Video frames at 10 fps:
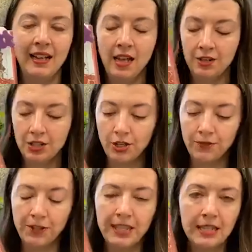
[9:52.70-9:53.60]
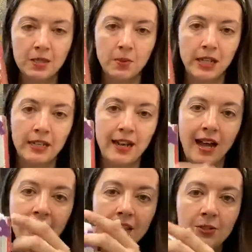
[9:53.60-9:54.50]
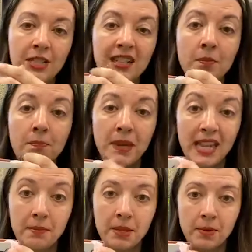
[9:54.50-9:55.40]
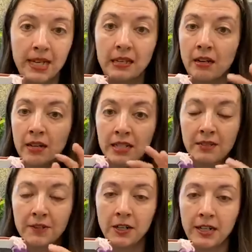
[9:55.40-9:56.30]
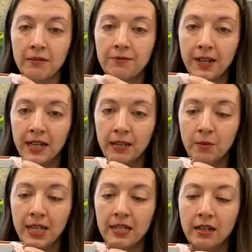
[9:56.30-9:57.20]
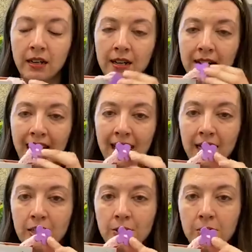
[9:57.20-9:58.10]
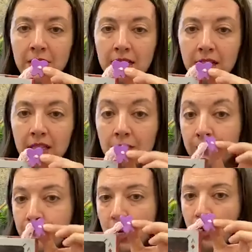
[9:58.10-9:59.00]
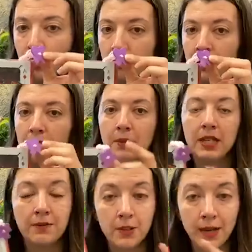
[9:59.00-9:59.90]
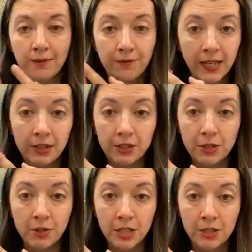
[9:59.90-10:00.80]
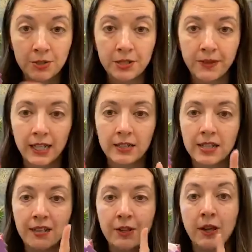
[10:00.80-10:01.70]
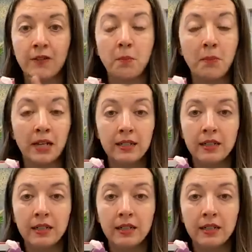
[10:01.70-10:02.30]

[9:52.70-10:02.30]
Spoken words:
So for this one, I used a baby weight yarn. It's a very fine weight yarn, and I used a little foam, But if you have felt, you can use felt. If you have a button, a